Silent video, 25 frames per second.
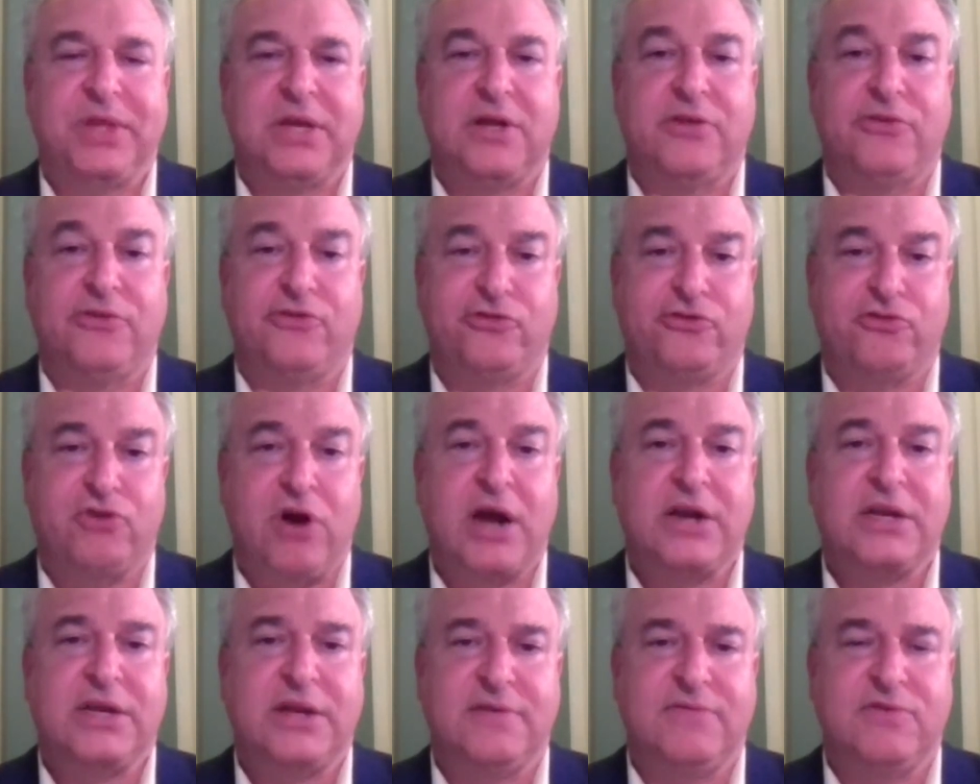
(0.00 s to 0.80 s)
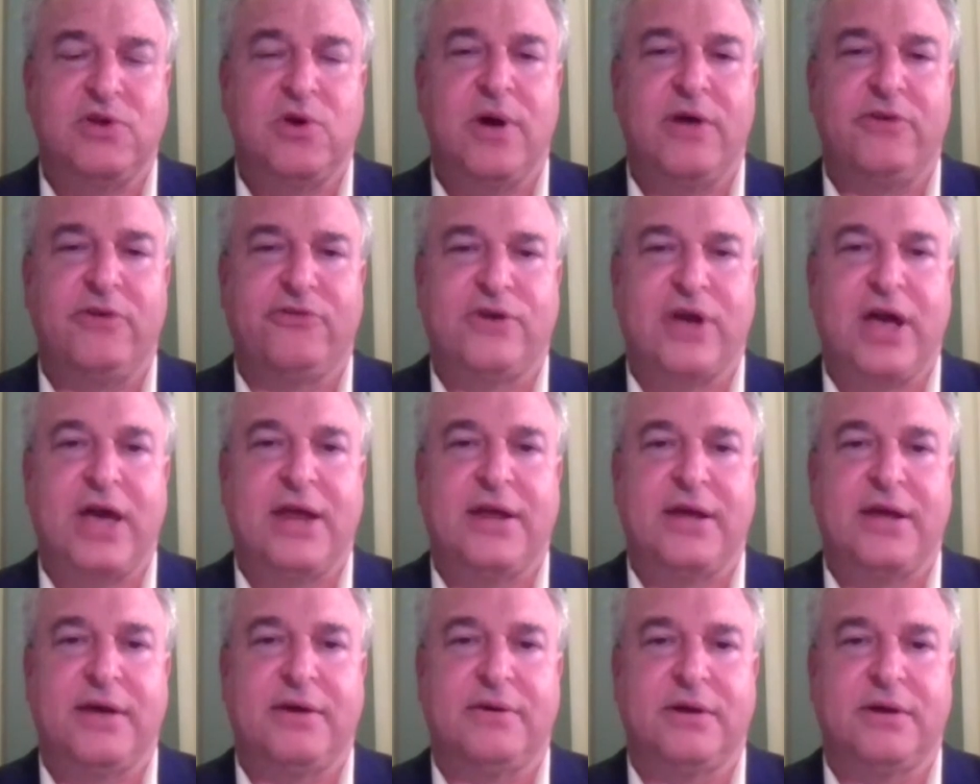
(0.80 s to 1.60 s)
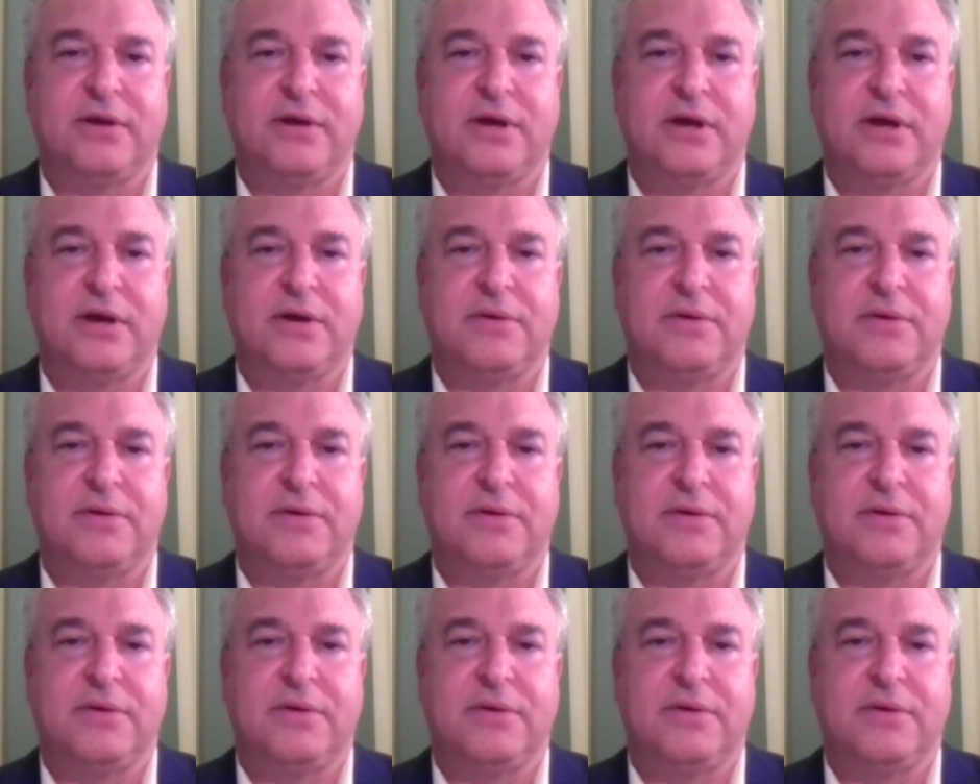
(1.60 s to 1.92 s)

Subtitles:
constructive U.S.-China